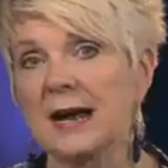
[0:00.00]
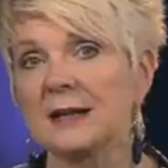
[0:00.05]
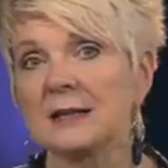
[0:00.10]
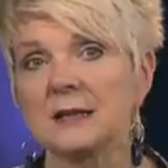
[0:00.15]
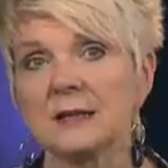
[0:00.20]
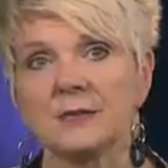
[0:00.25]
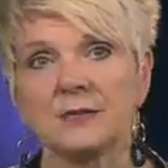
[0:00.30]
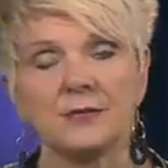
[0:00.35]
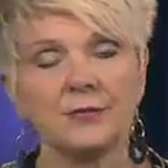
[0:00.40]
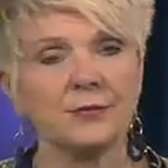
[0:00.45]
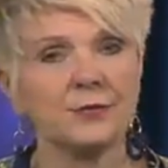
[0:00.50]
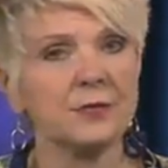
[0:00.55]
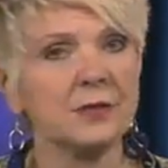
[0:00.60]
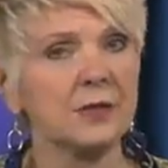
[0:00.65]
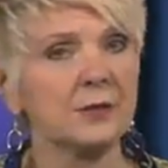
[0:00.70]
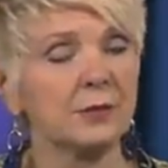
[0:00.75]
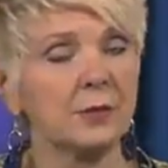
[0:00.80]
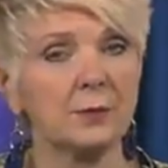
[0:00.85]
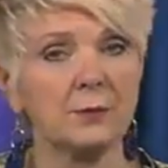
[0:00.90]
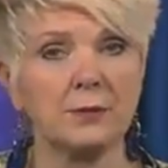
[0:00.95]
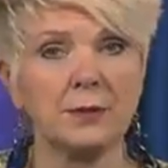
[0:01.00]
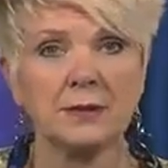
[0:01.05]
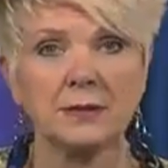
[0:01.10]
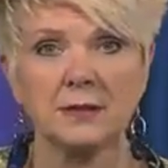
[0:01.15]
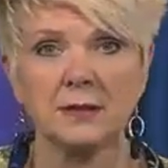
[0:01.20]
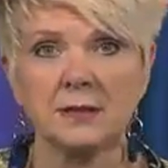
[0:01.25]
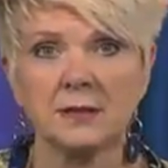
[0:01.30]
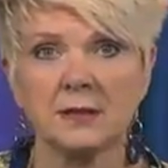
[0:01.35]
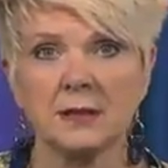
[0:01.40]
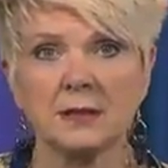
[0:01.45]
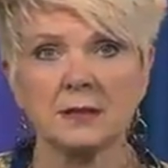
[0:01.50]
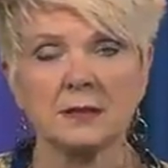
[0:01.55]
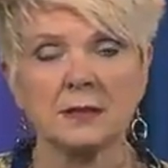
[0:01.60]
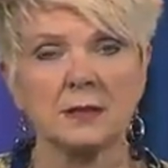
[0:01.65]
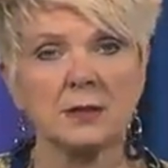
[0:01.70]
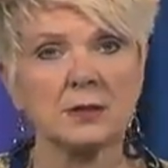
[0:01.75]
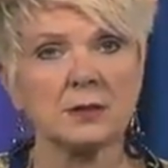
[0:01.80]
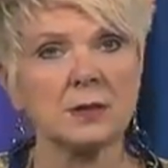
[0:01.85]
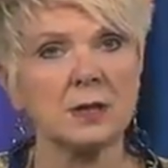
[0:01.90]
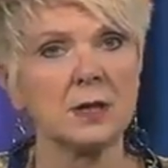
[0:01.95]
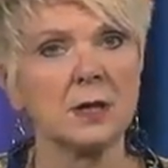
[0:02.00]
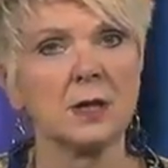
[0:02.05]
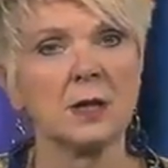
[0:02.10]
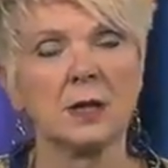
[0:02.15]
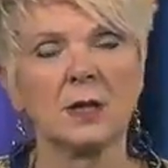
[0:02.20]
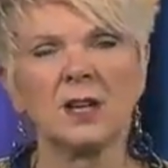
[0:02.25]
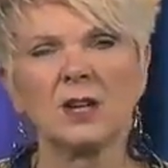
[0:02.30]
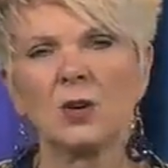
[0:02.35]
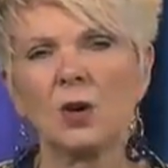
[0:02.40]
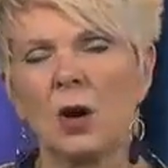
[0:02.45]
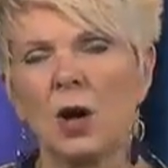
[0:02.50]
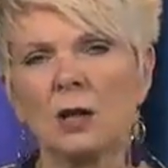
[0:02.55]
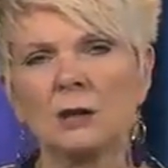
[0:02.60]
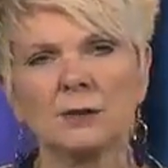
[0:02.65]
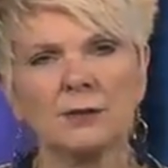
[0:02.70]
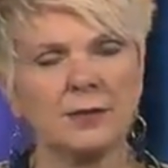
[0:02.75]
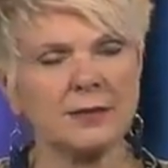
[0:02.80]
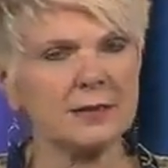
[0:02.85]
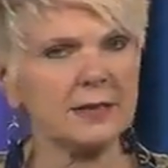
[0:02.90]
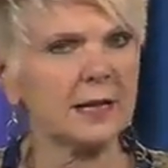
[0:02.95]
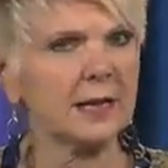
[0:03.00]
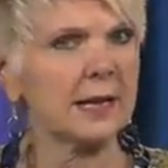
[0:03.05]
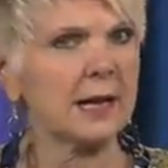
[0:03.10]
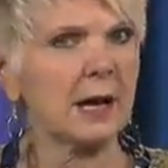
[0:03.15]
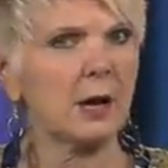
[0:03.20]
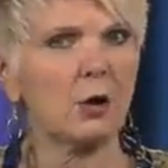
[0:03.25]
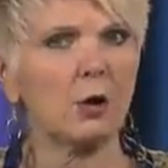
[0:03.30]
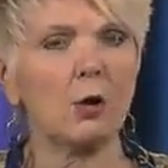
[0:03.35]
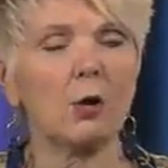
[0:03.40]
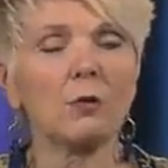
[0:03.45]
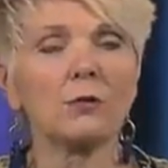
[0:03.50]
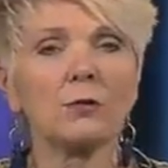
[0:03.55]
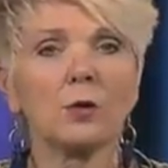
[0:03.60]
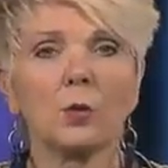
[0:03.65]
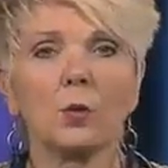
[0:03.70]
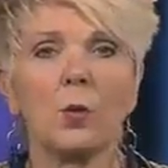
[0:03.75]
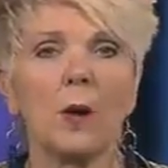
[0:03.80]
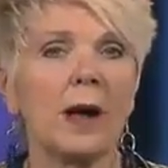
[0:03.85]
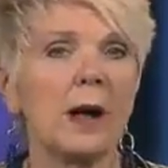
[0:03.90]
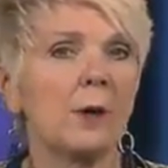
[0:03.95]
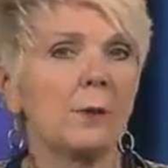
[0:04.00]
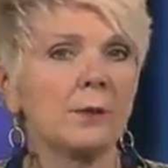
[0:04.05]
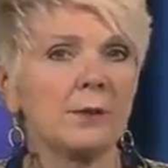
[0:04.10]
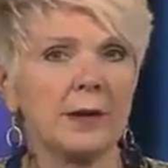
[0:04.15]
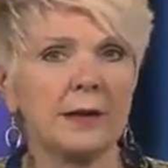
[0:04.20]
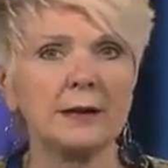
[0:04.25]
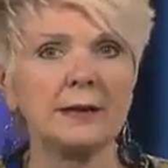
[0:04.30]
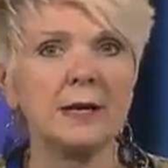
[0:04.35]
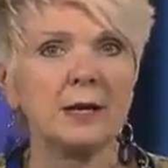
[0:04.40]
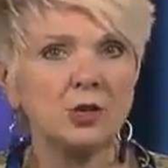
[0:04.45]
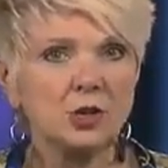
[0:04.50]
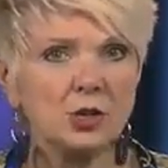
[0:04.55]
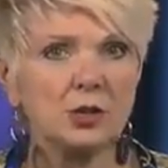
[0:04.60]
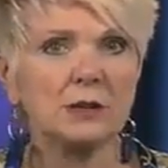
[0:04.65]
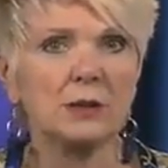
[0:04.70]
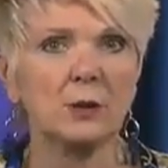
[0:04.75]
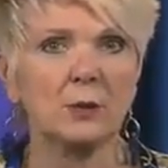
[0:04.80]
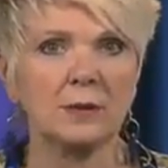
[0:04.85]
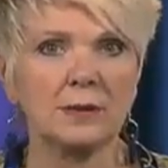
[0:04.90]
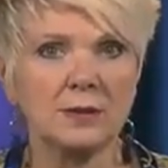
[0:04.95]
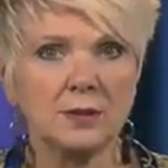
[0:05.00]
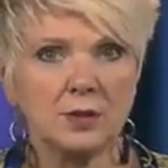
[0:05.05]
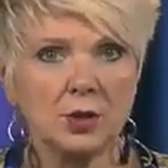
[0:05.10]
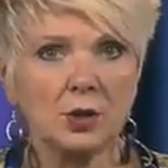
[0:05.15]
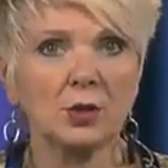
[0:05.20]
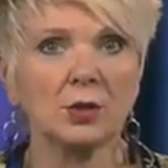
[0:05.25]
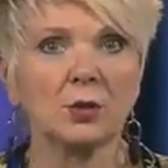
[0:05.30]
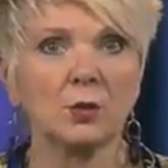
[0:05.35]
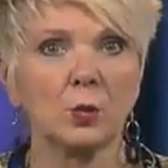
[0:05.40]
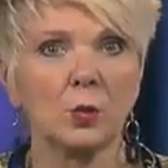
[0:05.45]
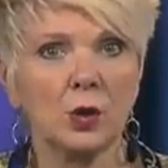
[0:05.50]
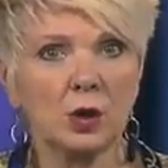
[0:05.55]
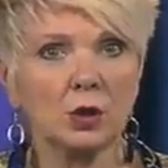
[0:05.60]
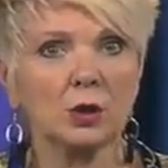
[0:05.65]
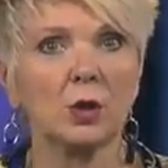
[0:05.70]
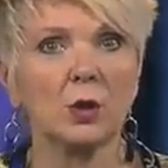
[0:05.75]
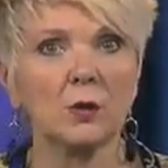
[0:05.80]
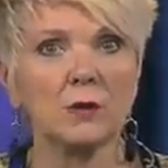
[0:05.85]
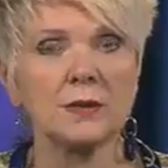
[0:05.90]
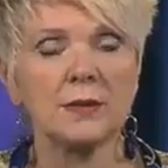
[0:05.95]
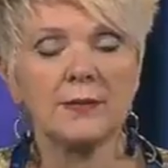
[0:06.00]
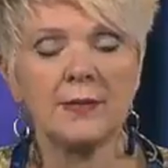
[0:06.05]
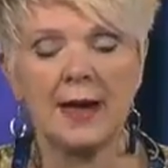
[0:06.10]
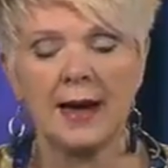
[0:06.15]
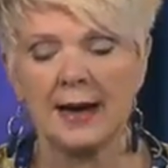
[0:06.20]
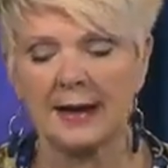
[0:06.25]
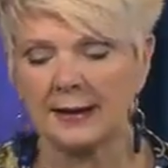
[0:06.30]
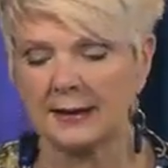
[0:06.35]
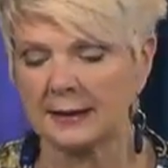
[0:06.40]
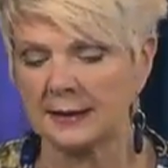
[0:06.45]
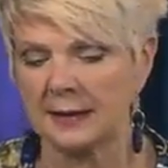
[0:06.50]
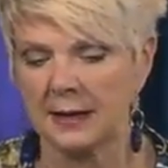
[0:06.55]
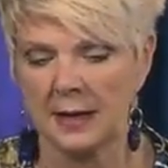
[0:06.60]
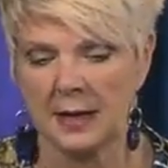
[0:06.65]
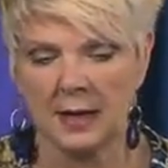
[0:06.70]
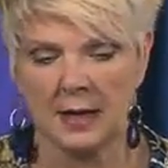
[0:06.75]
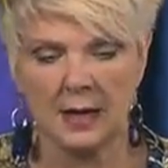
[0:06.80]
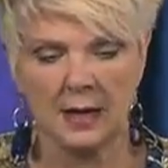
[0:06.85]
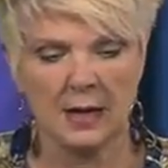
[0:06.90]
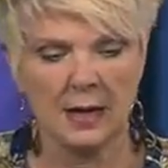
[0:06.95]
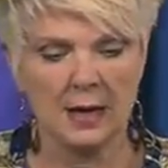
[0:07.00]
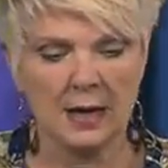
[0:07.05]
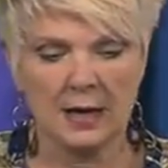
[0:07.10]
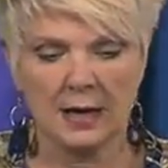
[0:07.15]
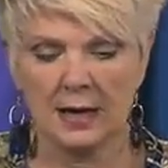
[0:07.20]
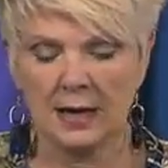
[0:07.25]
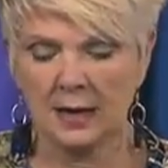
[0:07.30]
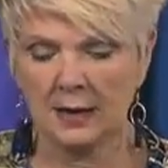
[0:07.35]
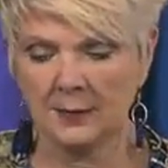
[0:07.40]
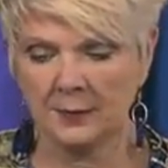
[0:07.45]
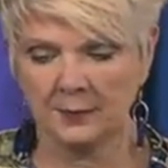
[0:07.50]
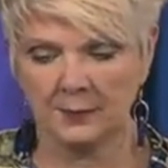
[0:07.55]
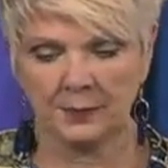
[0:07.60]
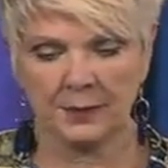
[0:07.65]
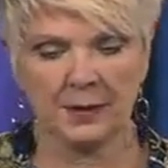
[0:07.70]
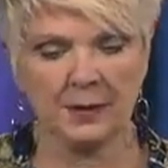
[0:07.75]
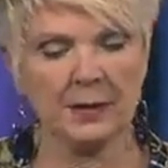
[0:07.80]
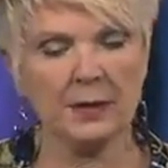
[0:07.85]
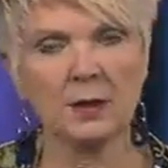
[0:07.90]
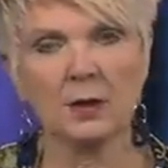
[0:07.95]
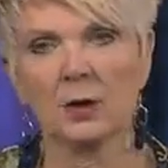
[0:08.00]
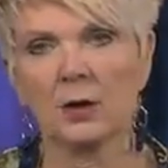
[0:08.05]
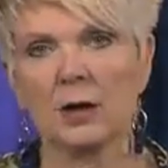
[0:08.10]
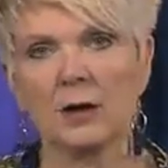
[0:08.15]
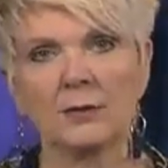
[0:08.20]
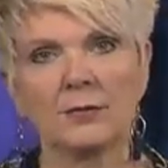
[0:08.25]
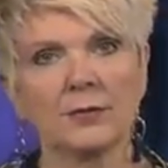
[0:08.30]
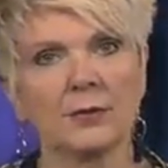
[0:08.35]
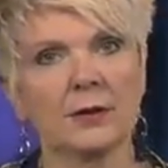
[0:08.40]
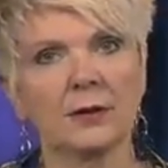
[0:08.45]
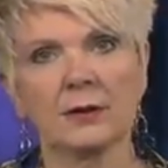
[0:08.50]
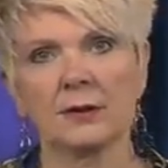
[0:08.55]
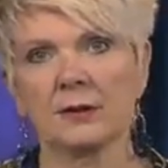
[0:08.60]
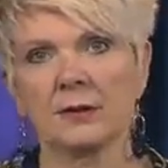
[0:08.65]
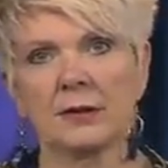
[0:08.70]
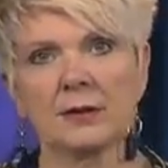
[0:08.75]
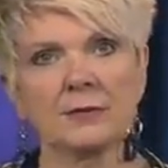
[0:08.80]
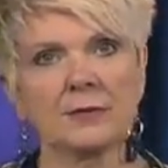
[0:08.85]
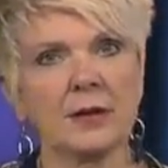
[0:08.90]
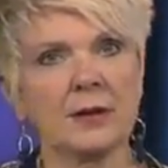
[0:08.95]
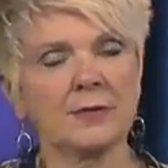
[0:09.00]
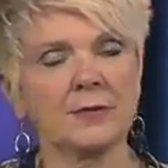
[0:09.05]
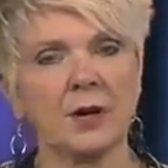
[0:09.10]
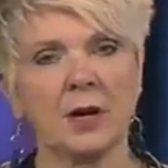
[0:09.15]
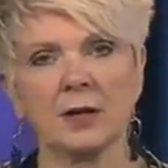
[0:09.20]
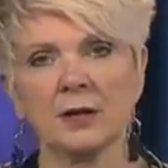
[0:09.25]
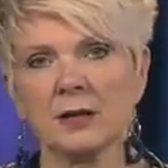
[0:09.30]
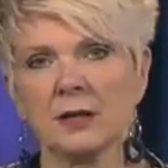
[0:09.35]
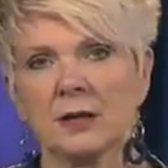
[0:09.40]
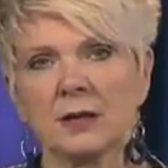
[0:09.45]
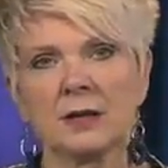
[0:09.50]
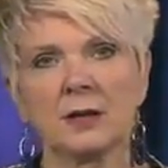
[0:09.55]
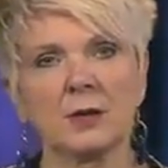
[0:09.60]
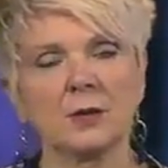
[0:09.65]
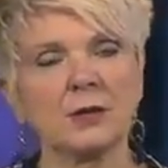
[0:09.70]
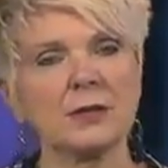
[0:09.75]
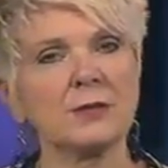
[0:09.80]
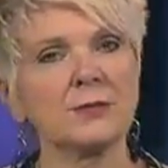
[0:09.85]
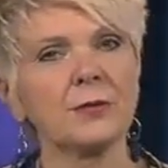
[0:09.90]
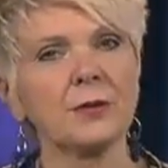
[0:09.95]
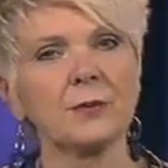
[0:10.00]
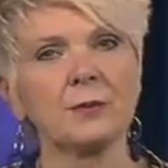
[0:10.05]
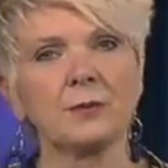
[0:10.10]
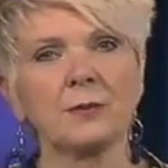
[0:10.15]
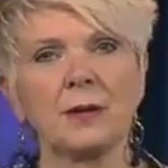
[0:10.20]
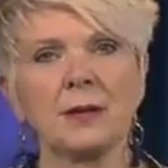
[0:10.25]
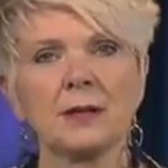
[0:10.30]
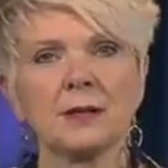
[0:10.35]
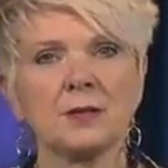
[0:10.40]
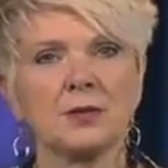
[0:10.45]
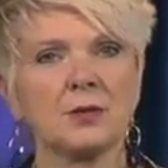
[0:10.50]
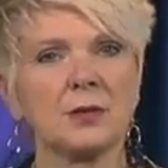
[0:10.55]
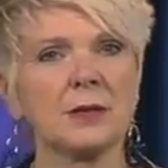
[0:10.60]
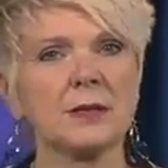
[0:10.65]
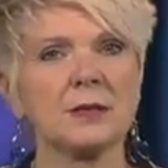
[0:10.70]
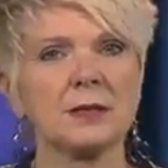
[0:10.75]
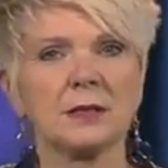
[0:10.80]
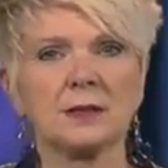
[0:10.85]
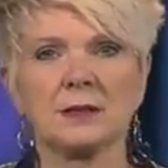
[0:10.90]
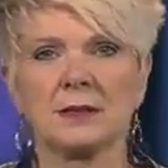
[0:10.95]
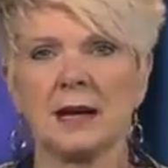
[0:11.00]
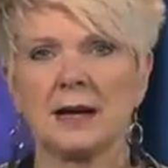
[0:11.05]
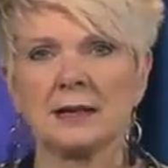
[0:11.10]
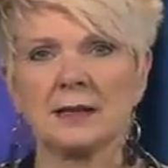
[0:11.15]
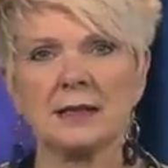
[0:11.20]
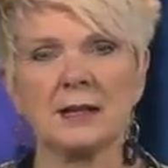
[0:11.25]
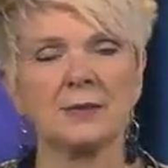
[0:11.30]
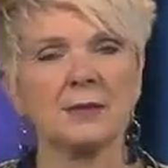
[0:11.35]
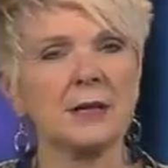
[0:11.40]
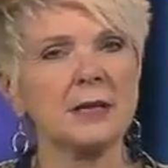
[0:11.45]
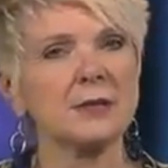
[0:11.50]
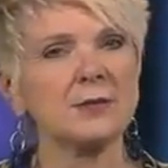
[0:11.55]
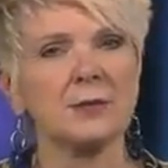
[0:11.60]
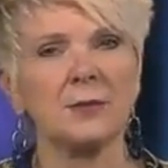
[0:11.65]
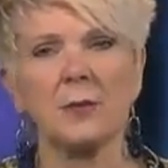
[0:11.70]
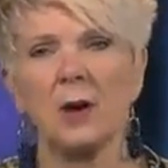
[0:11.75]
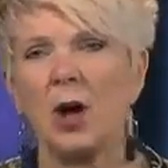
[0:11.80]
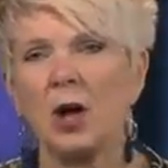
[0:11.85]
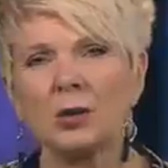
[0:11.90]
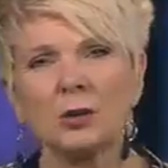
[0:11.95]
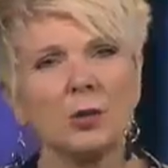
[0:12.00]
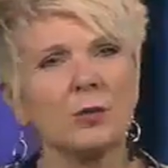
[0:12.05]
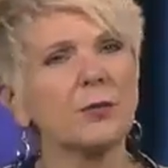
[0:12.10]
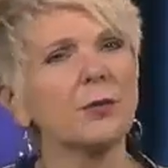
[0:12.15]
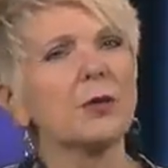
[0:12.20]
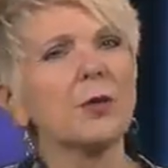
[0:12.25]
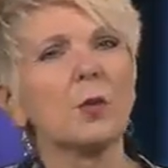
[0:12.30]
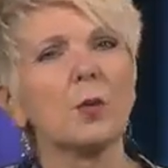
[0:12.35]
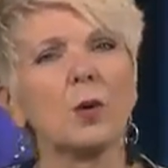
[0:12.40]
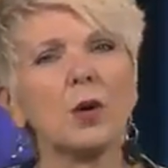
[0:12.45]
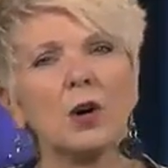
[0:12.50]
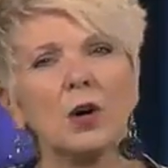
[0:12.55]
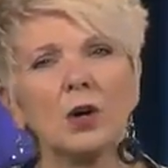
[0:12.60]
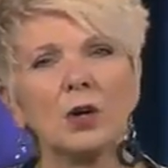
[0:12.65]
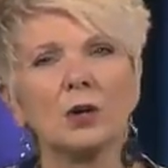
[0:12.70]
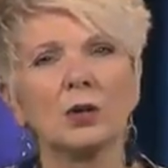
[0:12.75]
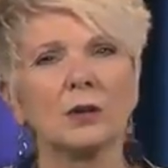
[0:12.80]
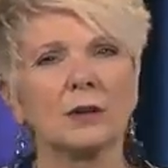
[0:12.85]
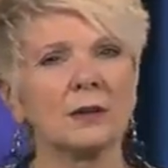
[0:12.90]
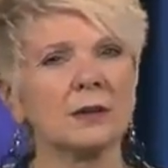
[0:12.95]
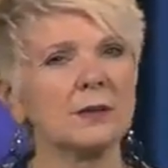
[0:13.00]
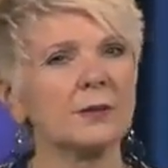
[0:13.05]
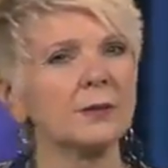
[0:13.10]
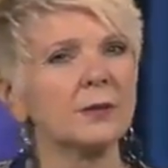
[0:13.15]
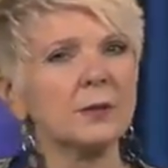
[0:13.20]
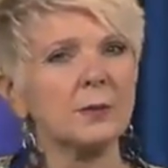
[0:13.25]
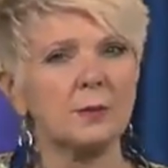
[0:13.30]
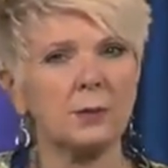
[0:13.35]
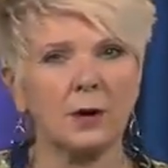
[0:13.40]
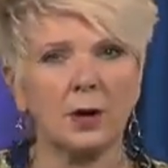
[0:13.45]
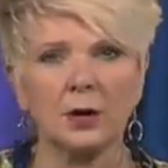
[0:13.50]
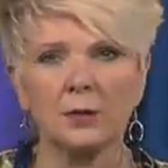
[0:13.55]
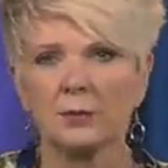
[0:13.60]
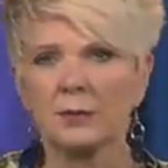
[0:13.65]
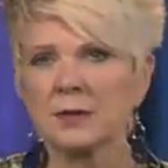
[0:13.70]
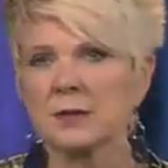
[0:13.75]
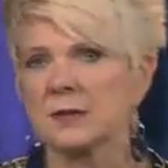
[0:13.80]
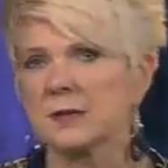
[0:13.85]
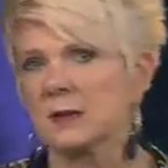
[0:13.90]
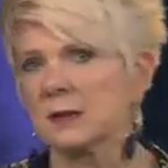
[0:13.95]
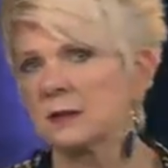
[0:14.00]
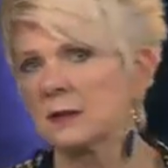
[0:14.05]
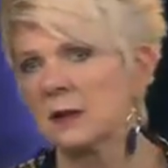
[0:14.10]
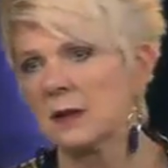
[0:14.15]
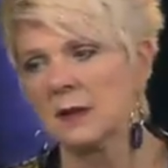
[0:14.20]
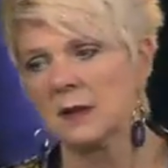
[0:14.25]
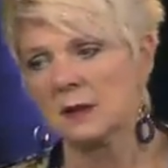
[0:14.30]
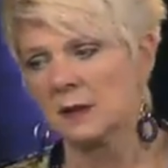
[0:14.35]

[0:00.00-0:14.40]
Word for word: and diff different businesses, there's, you know, all of us can get overwhelmed initially with certain workloads and that. And, um, you know, I've, I've, I've, got, you know, different ministries and activities from all over the world and different departments and